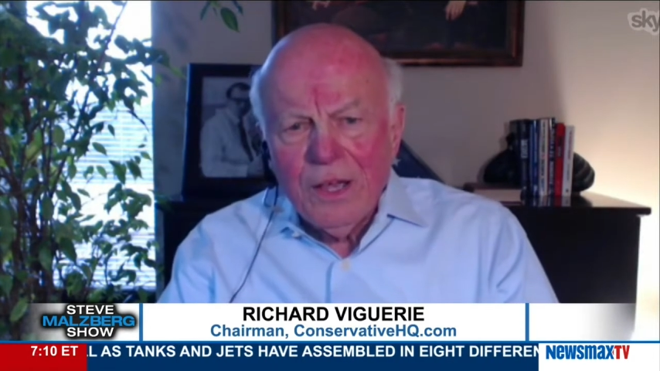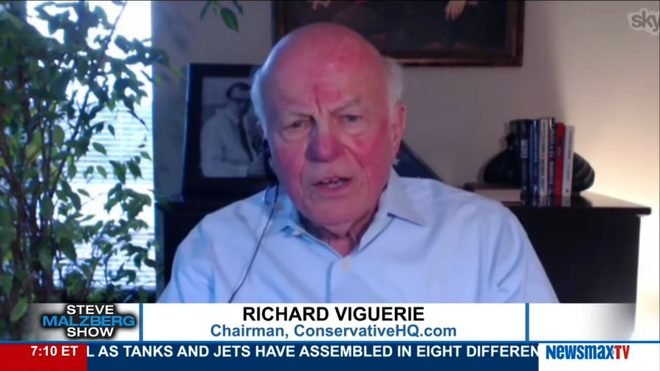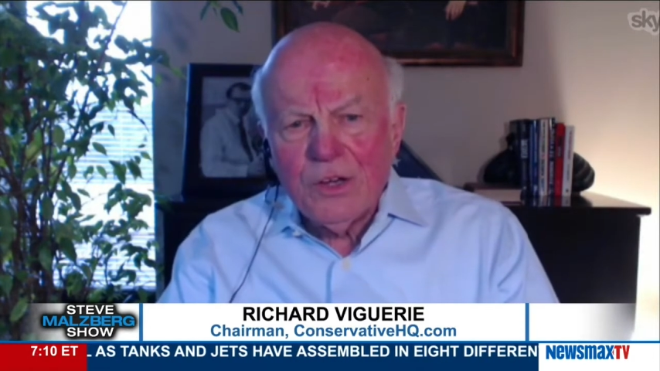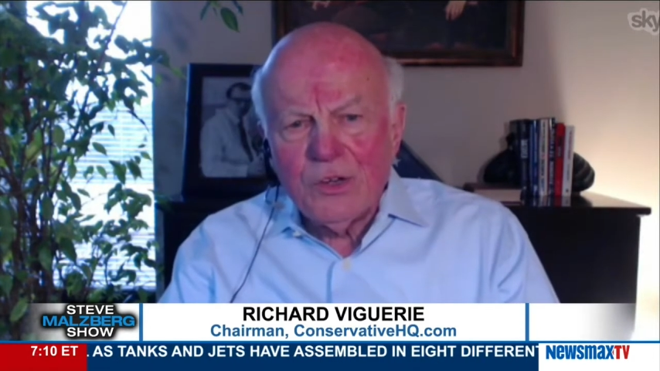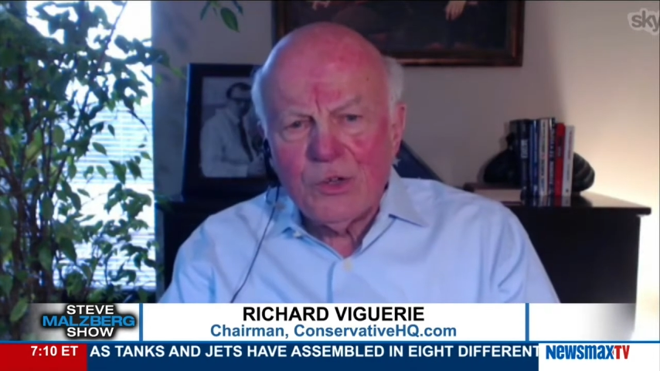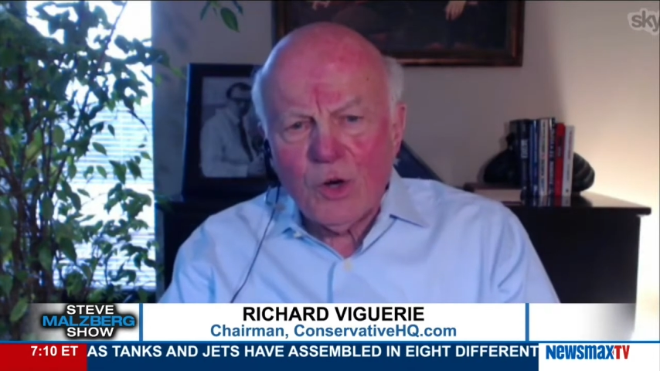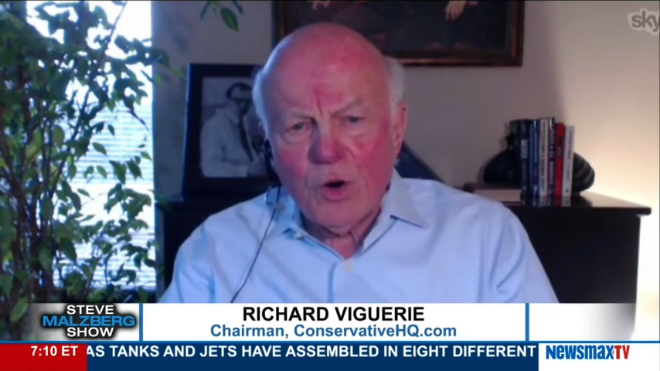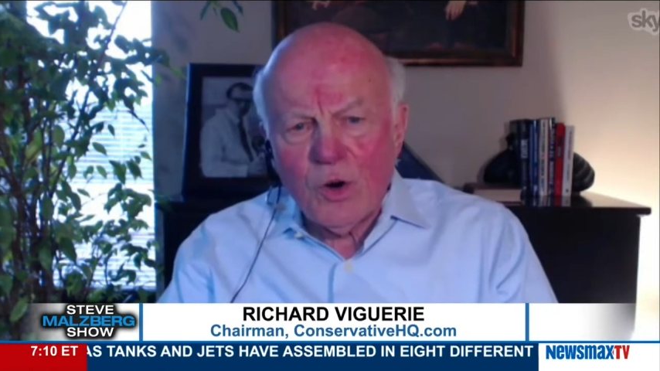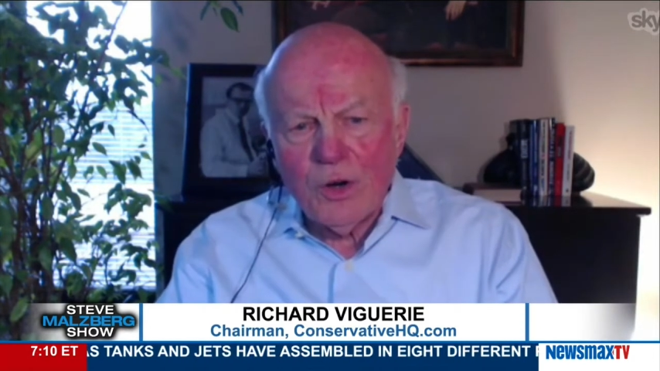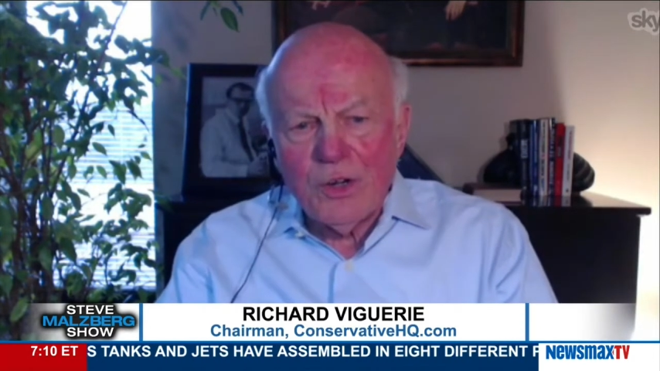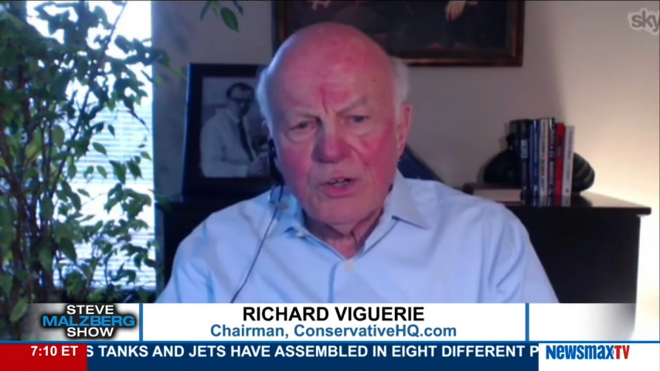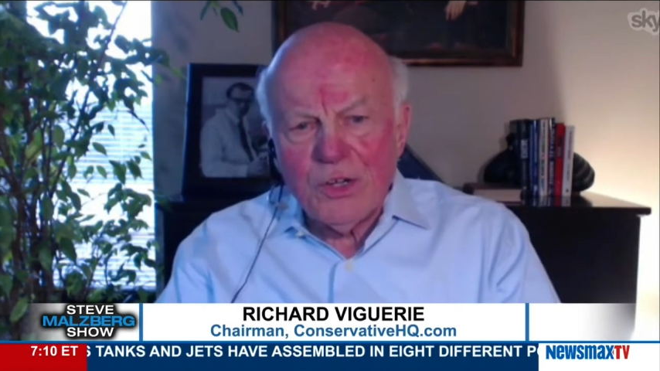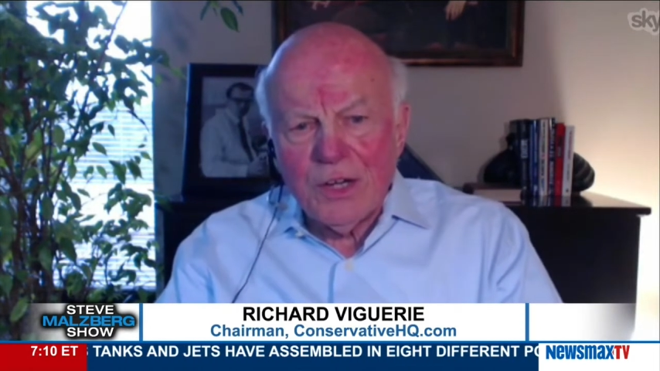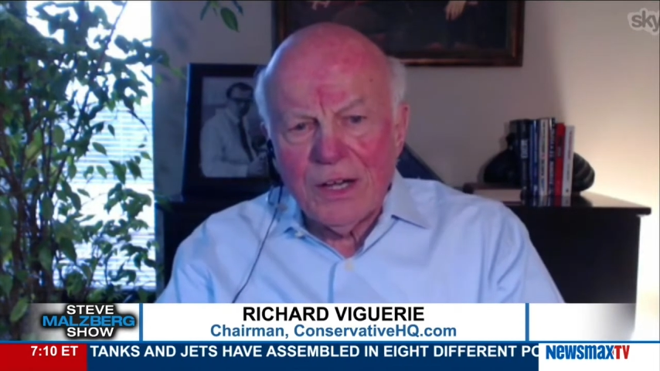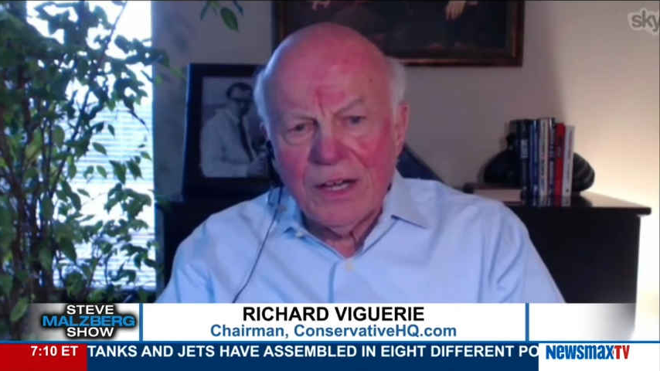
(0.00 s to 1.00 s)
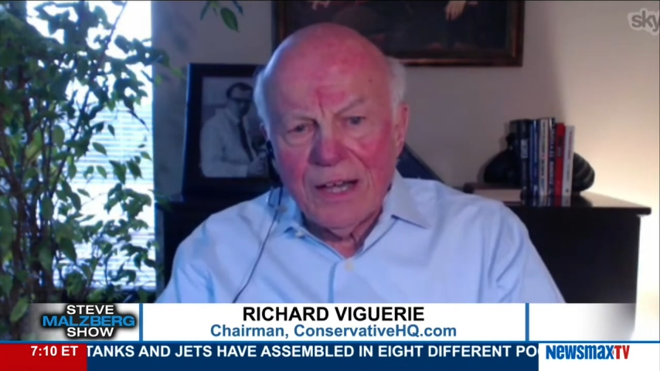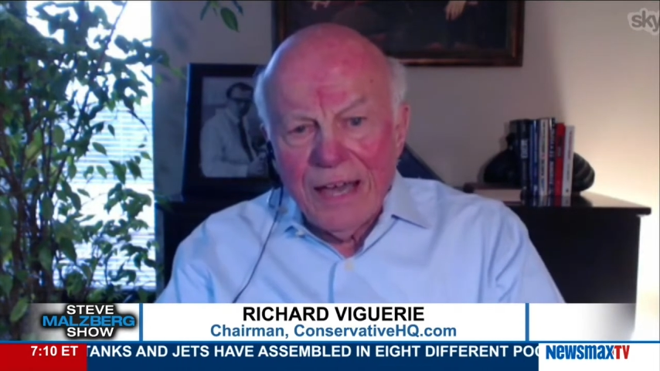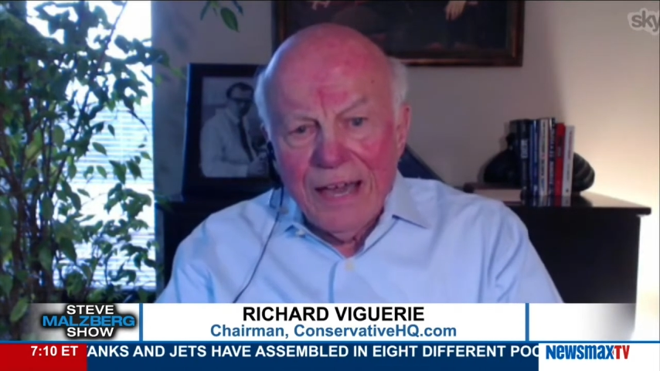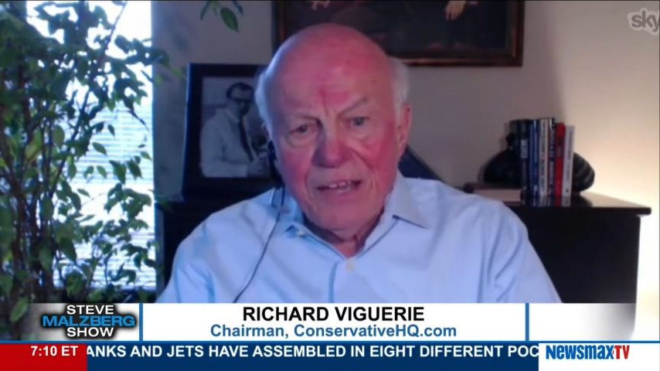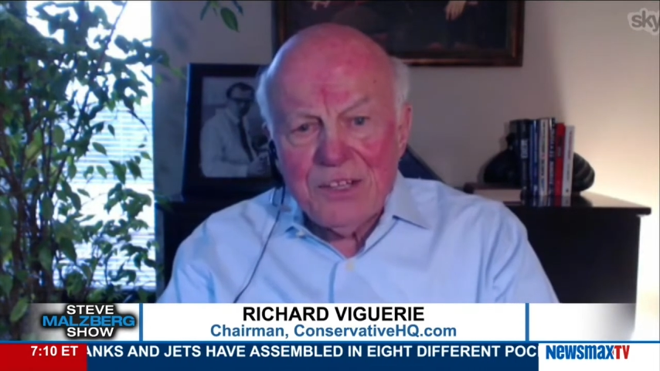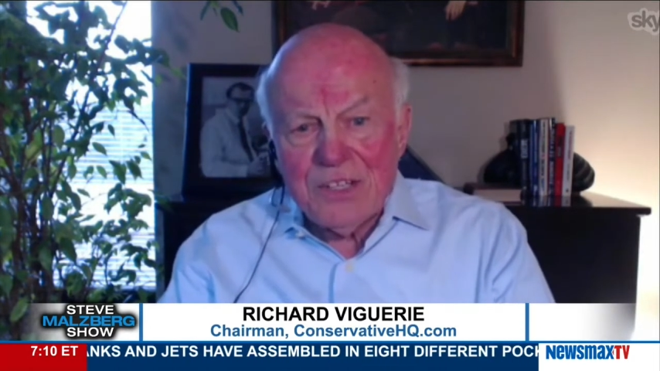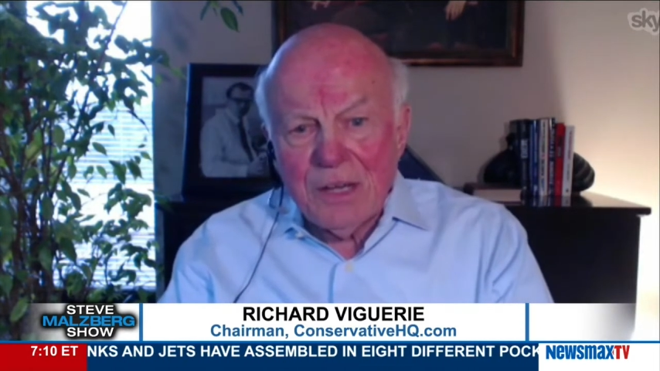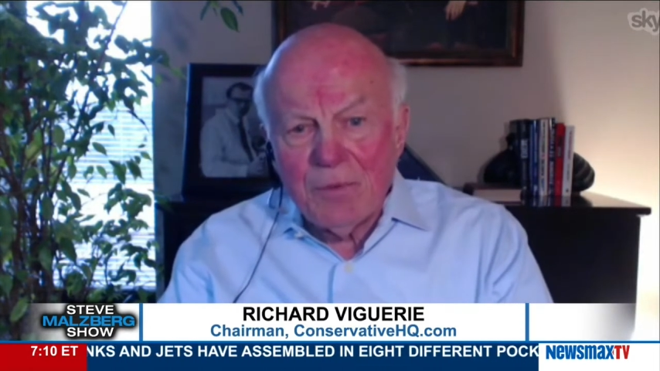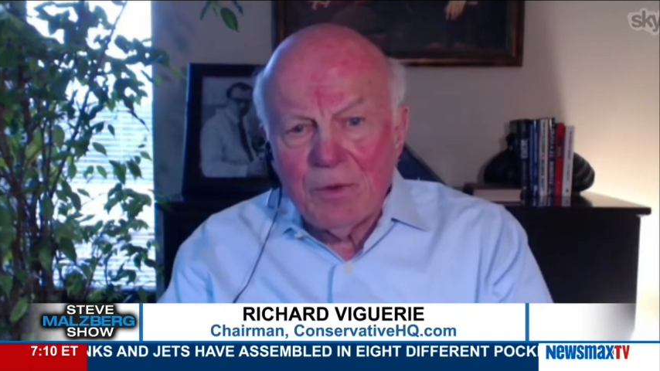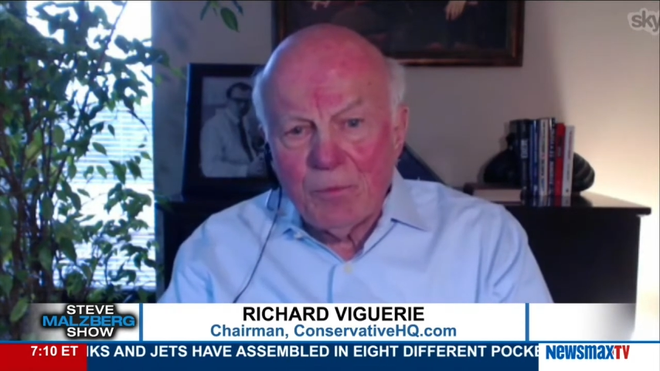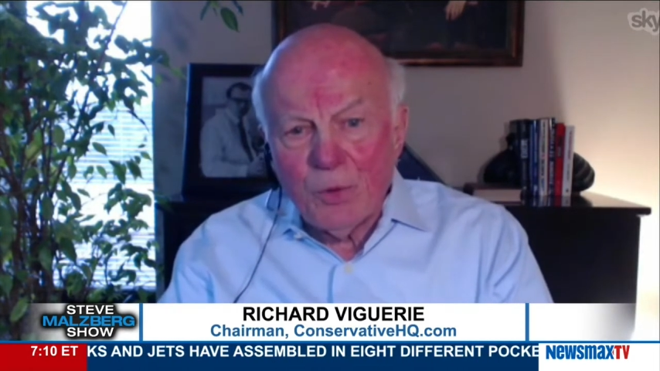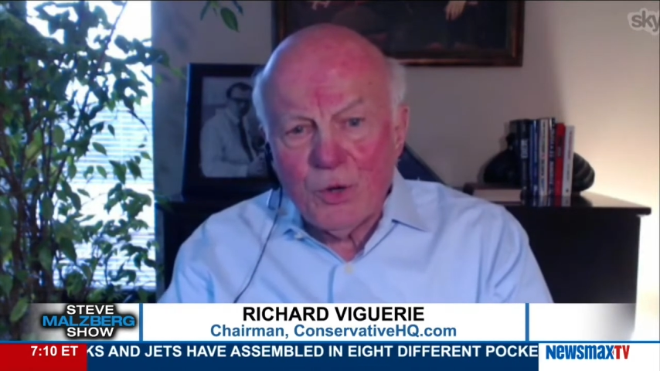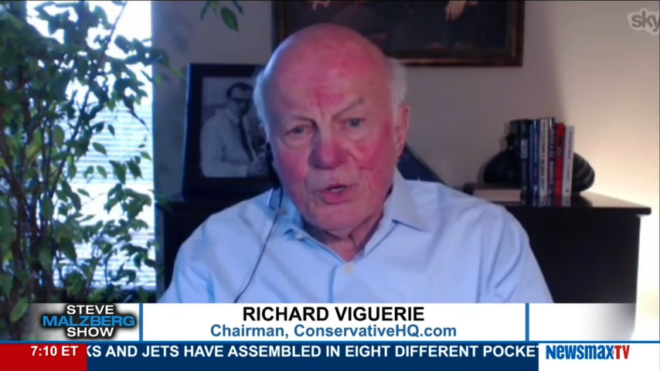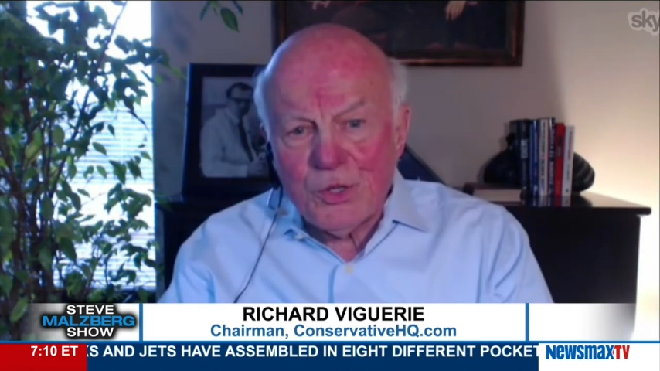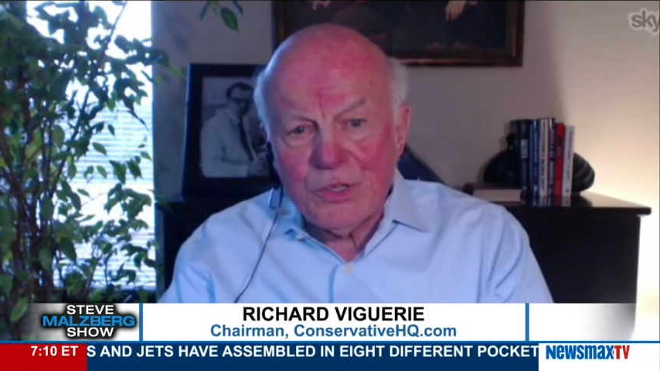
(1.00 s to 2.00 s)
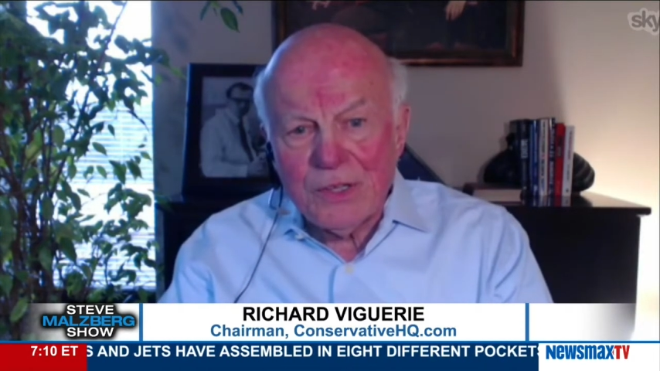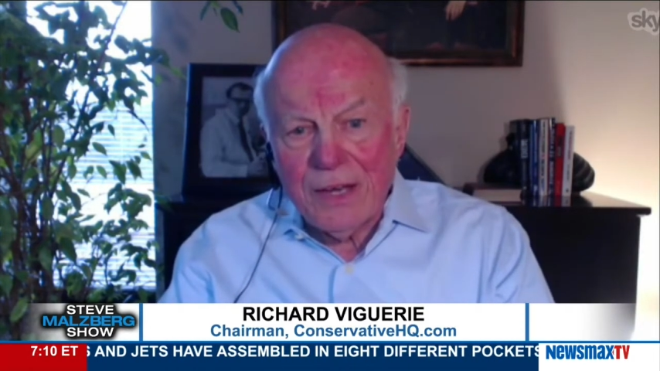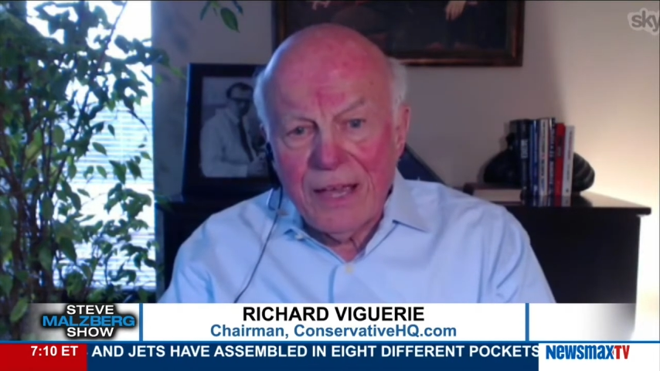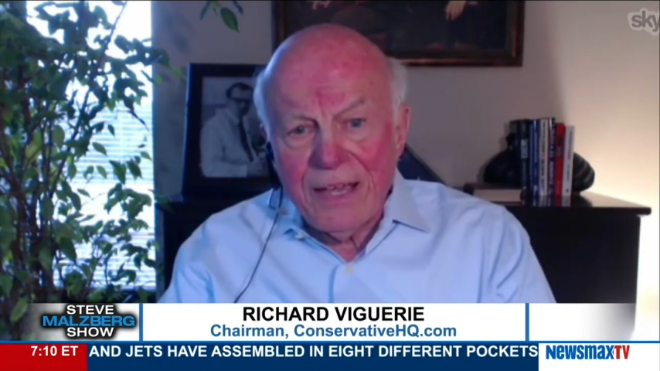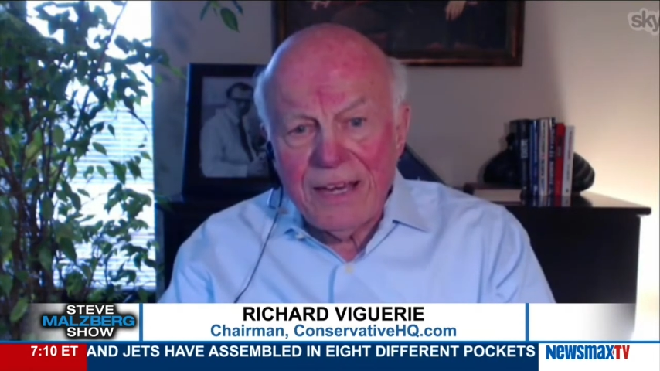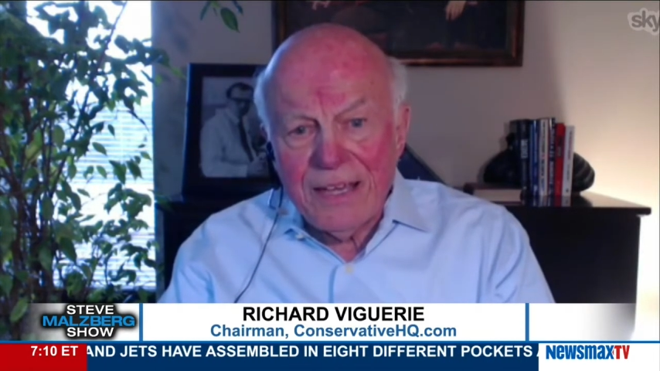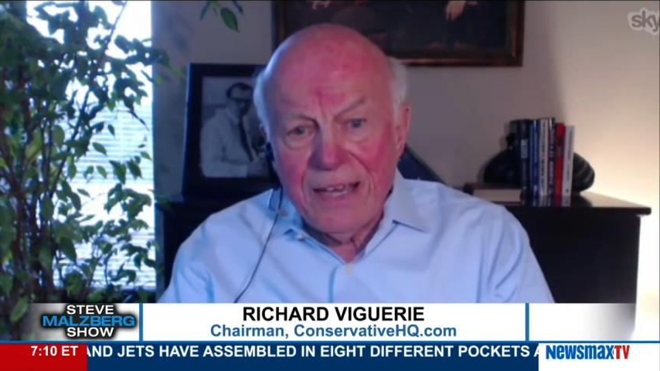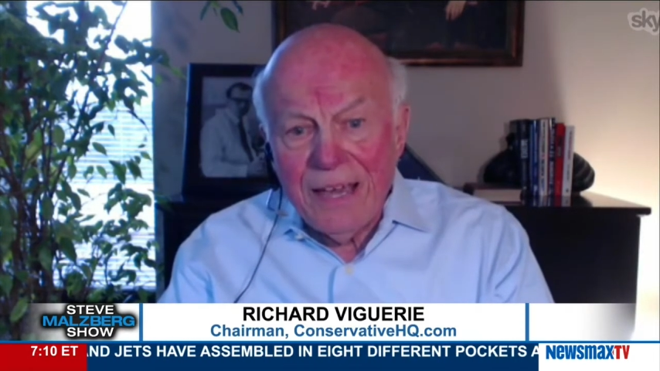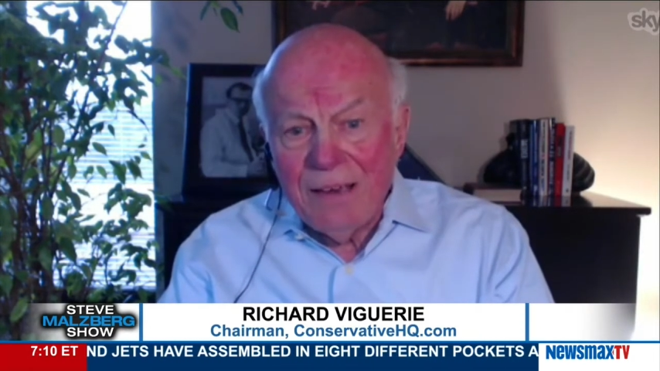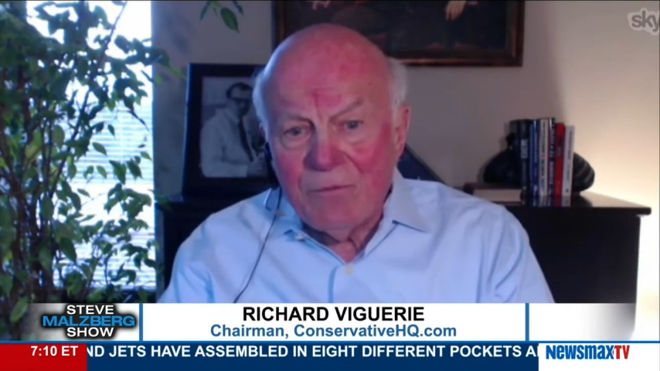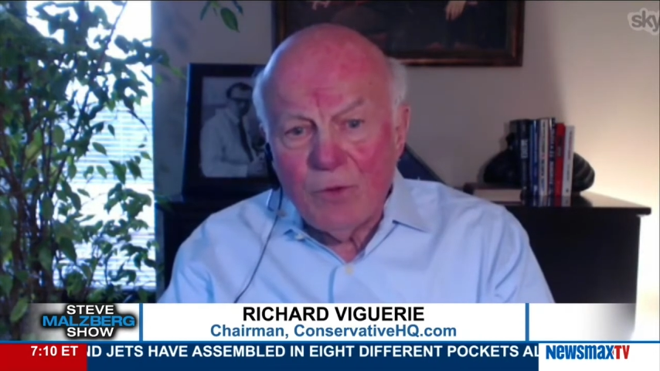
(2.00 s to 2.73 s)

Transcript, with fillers: George H.W. Uh, Bush is in 88.